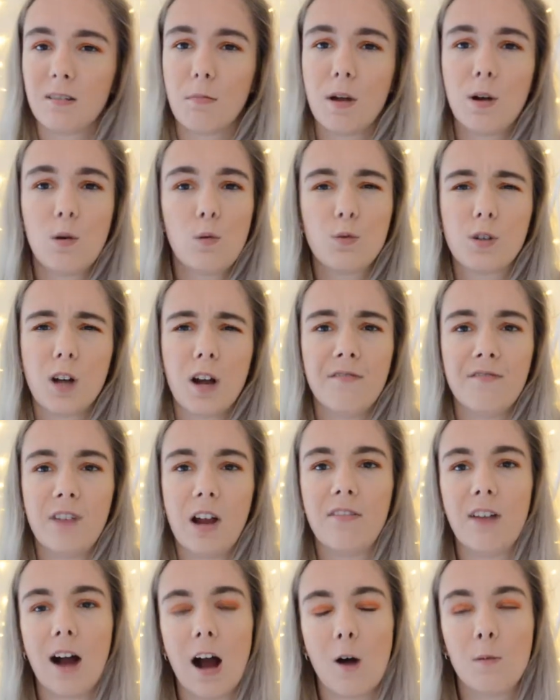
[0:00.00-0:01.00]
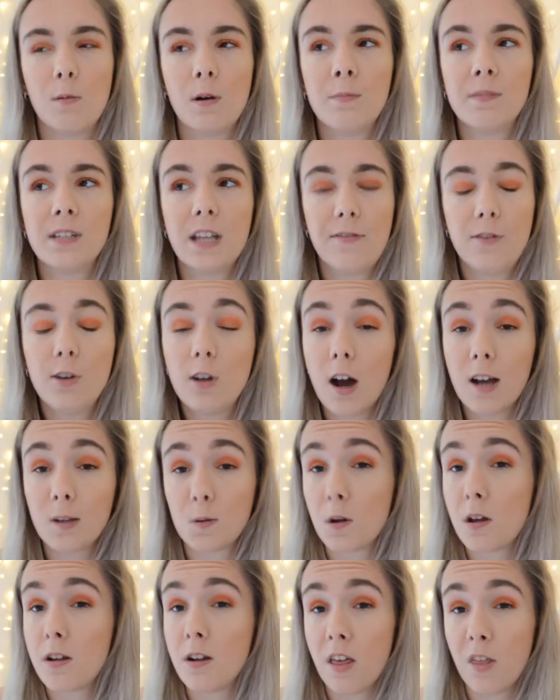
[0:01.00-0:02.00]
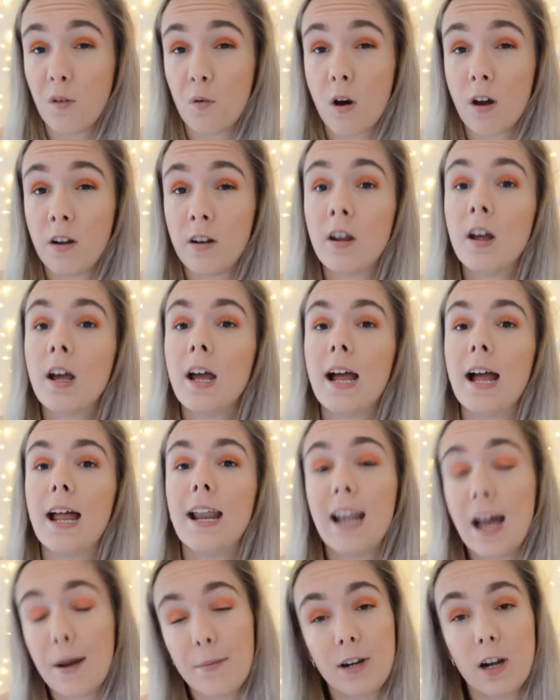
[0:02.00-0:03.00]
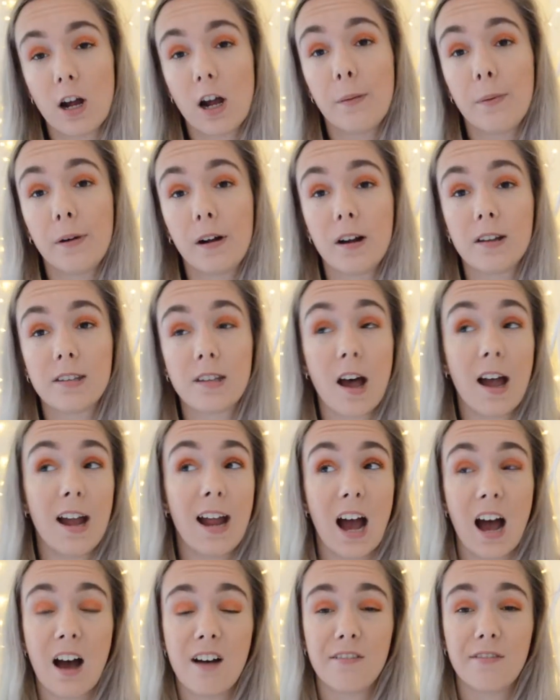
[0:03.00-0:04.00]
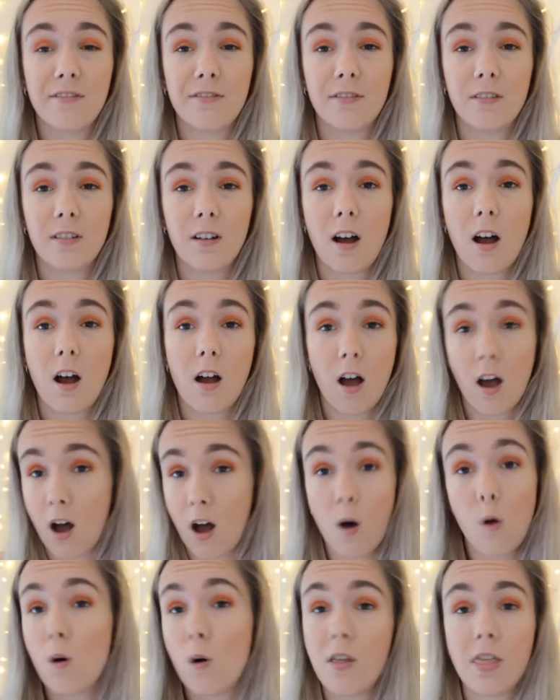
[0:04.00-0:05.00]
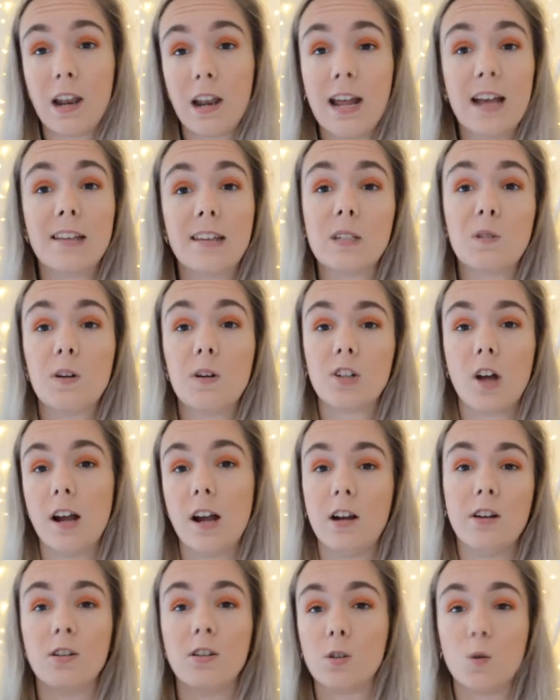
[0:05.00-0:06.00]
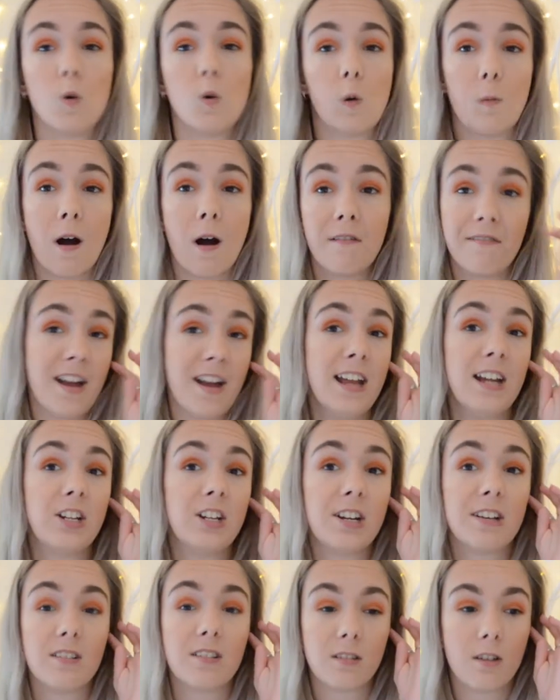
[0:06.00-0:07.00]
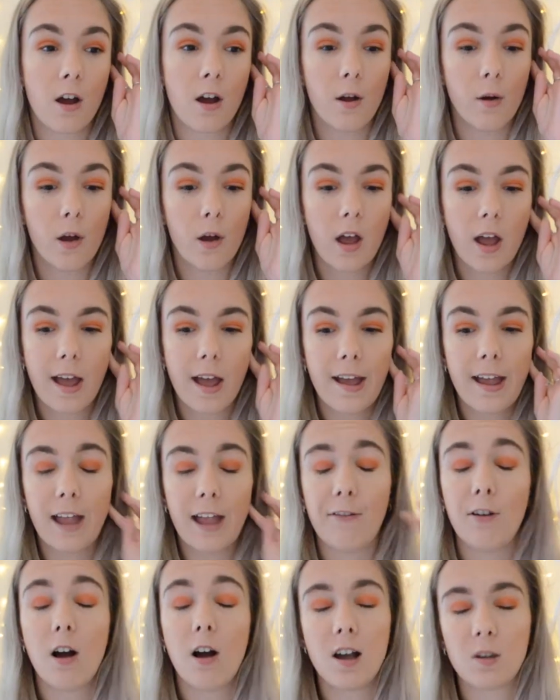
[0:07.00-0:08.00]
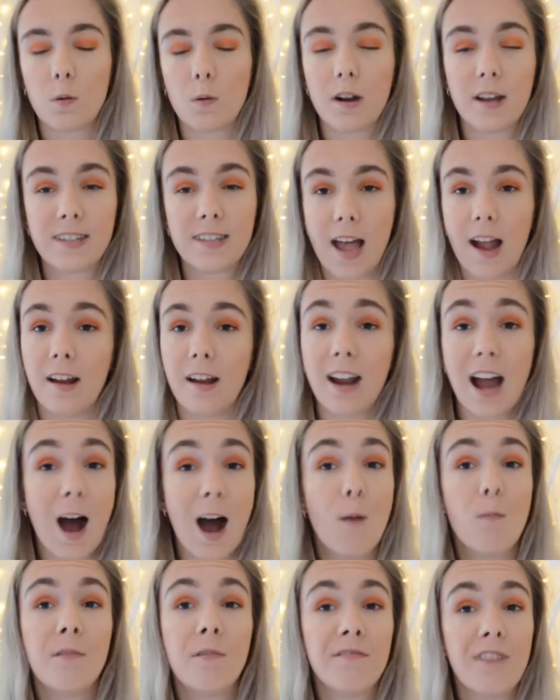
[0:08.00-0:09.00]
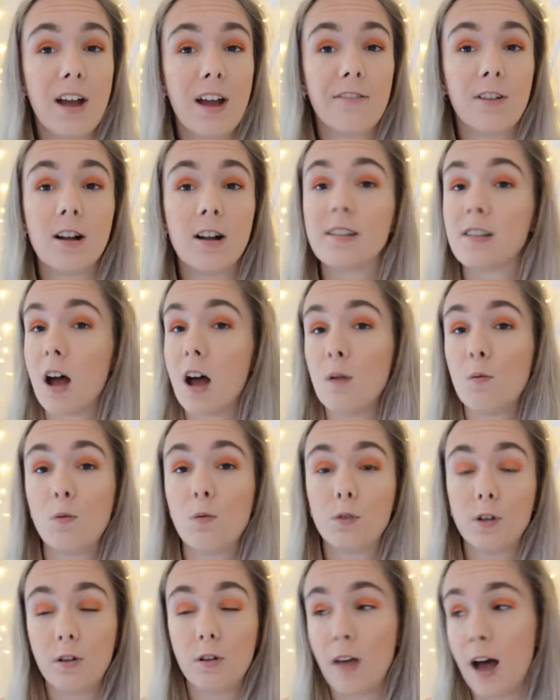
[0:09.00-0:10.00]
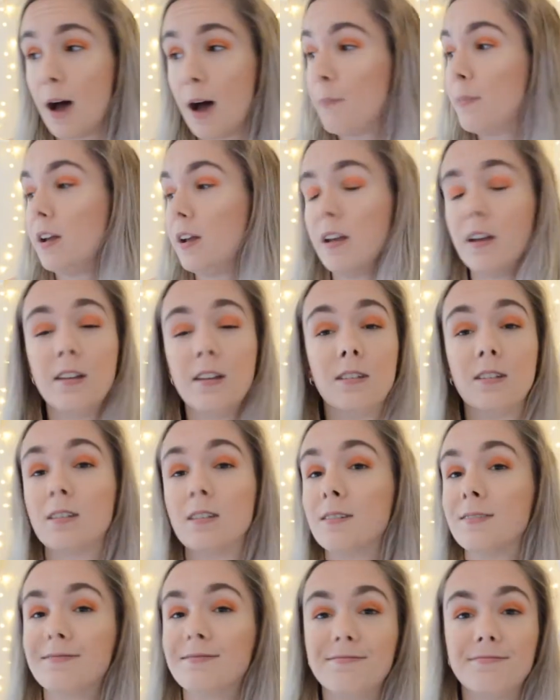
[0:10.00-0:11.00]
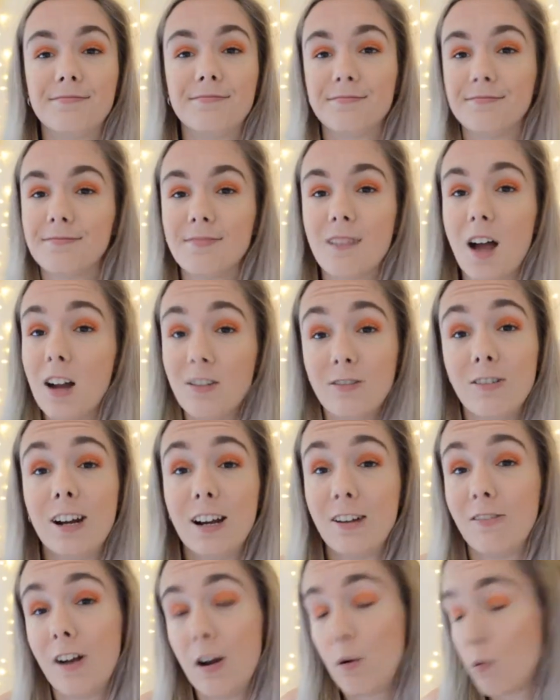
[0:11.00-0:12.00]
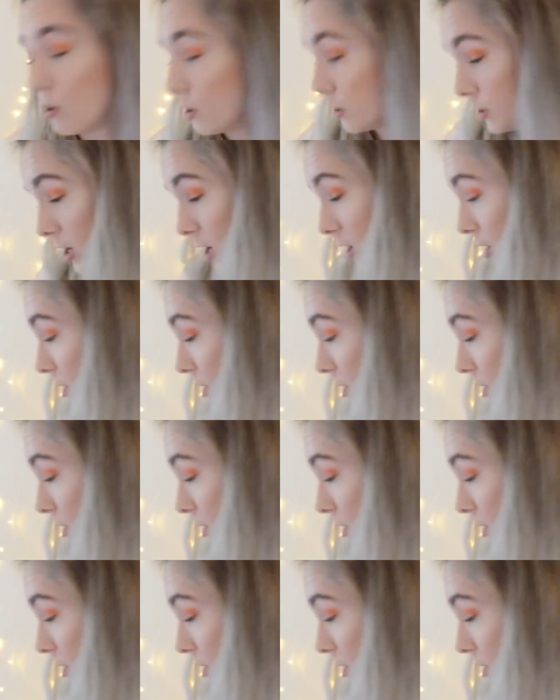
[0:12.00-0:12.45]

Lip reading: my all-time favourite albums. If you guys want another one, let me know, because I have a whole other list which I can just talk about for ages. So if you guys want a second album favourites, I will do that because I really, really want to.